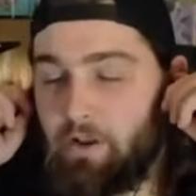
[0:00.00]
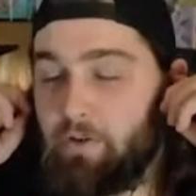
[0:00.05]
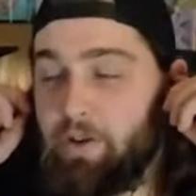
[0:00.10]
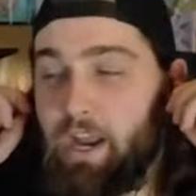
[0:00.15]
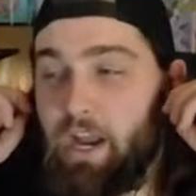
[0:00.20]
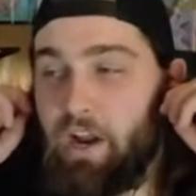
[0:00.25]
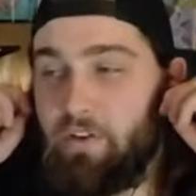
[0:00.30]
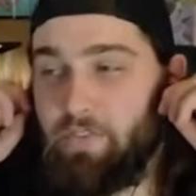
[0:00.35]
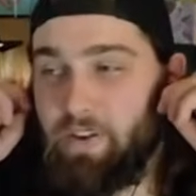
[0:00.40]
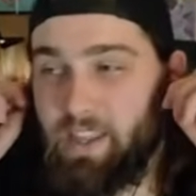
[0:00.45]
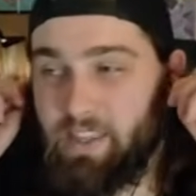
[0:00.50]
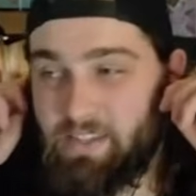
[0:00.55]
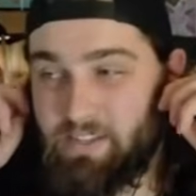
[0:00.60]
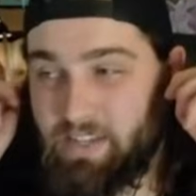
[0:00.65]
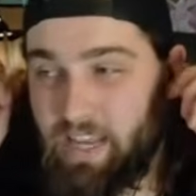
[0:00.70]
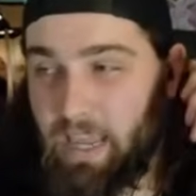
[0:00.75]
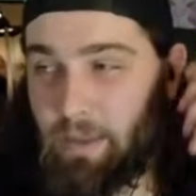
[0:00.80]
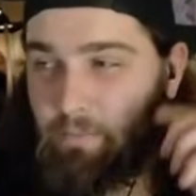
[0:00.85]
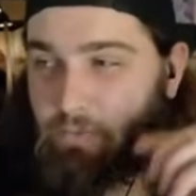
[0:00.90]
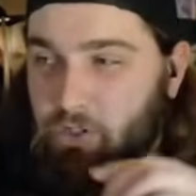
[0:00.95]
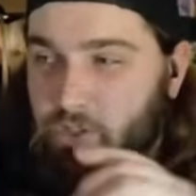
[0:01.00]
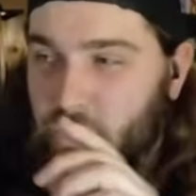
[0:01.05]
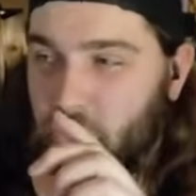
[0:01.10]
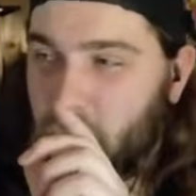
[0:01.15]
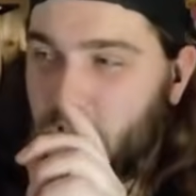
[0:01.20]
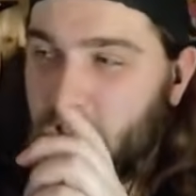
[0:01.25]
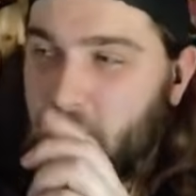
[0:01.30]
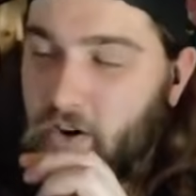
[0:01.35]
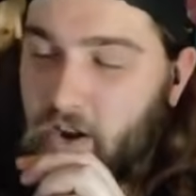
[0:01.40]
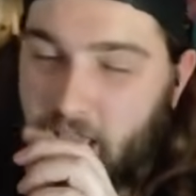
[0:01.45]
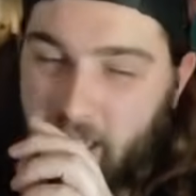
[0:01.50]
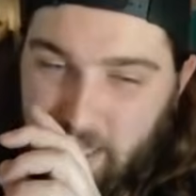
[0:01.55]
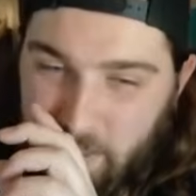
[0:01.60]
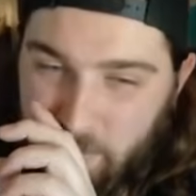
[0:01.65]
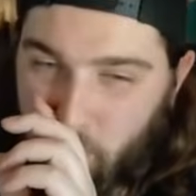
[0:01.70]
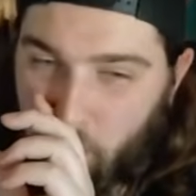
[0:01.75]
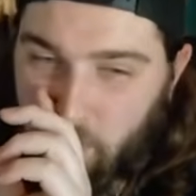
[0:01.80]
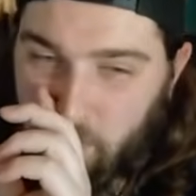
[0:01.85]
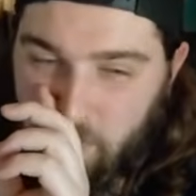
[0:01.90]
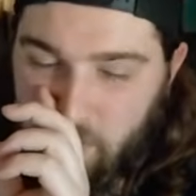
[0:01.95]
care if it gets damaged or not or has
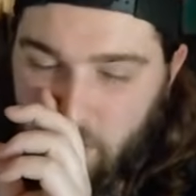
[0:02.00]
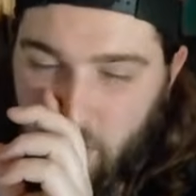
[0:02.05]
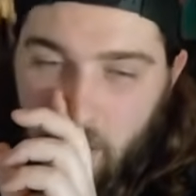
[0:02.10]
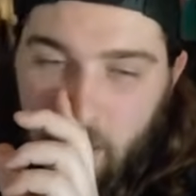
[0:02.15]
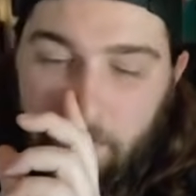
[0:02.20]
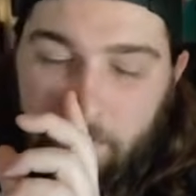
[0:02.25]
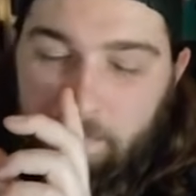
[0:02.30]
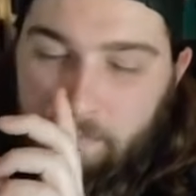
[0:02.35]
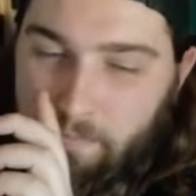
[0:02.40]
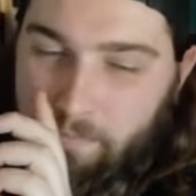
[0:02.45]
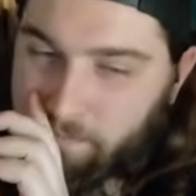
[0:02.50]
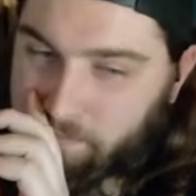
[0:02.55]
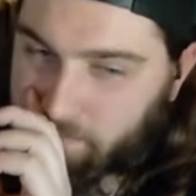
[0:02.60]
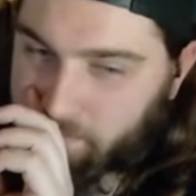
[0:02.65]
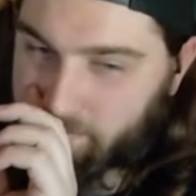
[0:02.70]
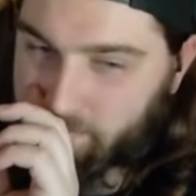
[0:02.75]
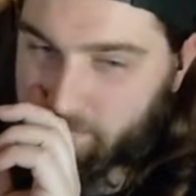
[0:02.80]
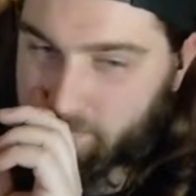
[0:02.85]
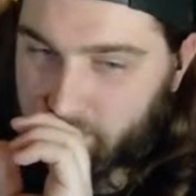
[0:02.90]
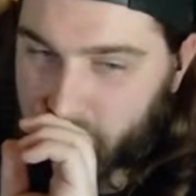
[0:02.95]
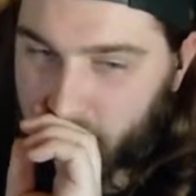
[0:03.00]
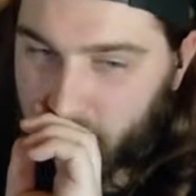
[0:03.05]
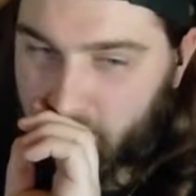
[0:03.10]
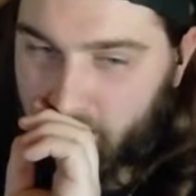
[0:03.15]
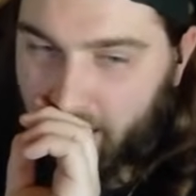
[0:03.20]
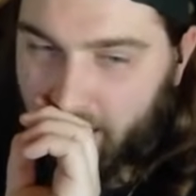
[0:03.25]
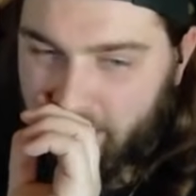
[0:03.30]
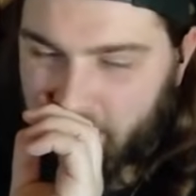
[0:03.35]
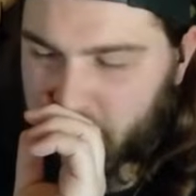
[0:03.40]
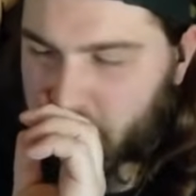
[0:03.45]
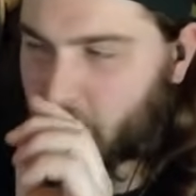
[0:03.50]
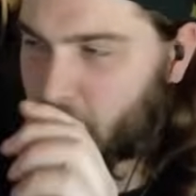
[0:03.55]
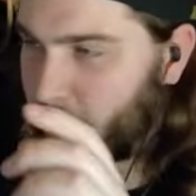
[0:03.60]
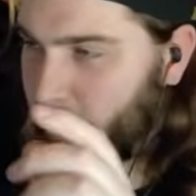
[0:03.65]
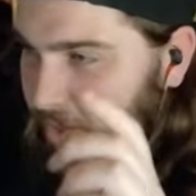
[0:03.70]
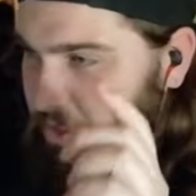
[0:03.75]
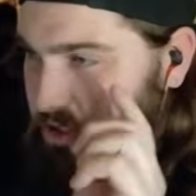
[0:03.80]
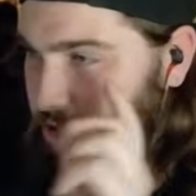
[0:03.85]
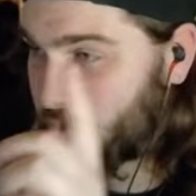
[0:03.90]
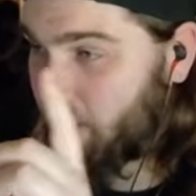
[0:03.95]
poison on it. I just don't want
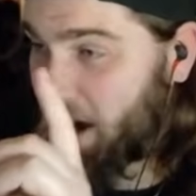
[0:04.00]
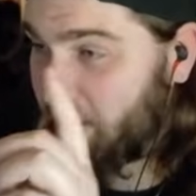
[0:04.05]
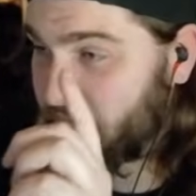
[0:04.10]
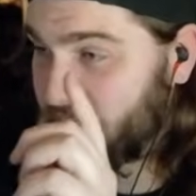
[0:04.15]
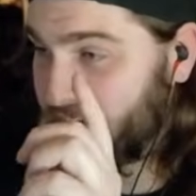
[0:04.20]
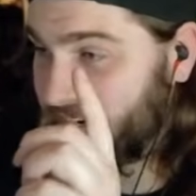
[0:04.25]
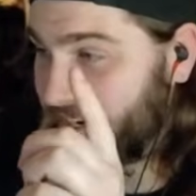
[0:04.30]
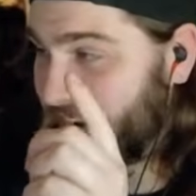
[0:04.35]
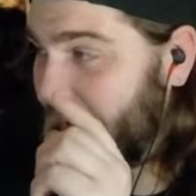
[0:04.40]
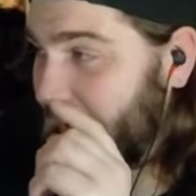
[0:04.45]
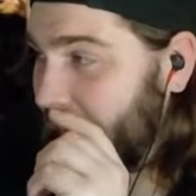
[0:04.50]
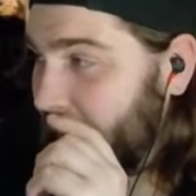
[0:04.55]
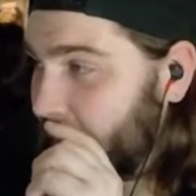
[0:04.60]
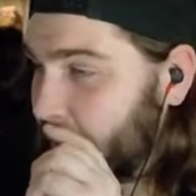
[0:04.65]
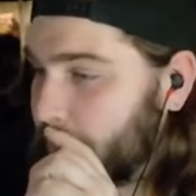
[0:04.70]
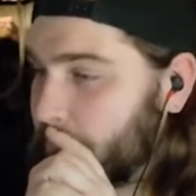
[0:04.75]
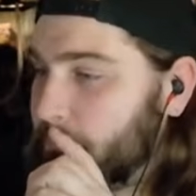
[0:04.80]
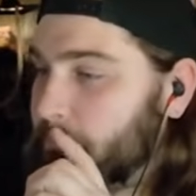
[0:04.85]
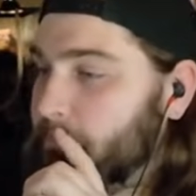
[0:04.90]
my Scrafty to die.